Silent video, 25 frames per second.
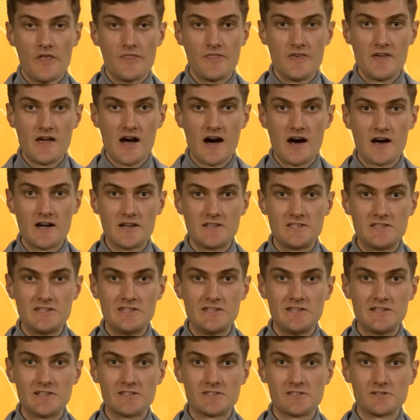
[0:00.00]
the high
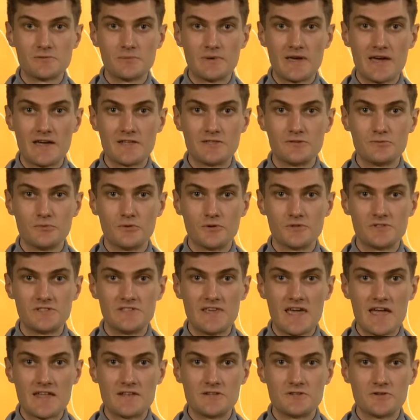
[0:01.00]
teens as we head towards the
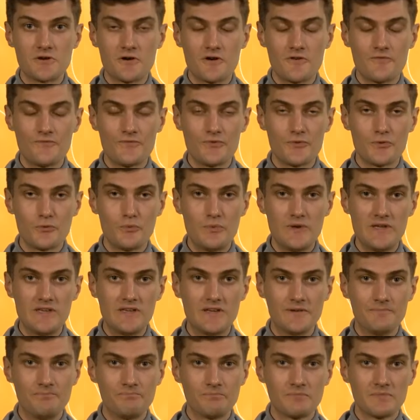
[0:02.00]
end of the week.